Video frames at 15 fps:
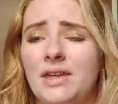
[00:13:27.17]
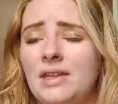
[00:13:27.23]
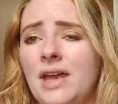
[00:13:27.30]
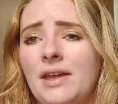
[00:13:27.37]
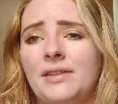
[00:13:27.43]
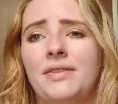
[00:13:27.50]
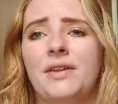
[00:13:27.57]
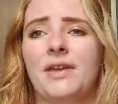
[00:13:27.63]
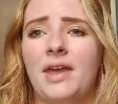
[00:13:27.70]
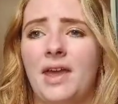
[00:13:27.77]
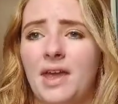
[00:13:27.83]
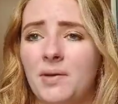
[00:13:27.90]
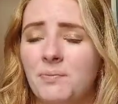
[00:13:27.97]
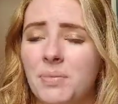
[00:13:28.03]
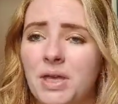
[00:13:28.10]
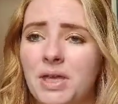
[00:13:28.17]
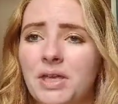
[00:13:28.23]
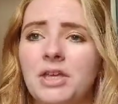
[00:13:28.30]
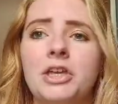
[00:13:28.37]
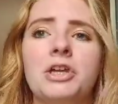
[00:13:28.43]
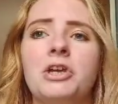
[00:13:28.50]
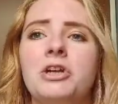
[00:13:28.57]
in like the
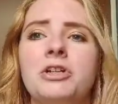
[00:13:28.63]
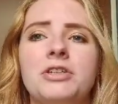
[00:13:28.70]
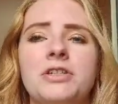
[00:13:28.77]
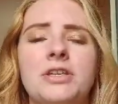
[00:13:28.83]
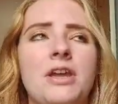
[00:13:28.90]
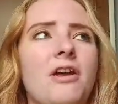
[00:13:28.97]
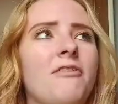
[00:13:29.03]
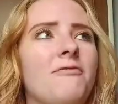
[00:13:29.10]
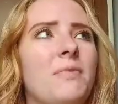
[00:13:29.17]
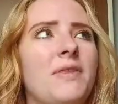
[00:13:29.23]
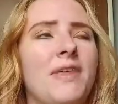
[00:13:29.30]
camping gear stuff,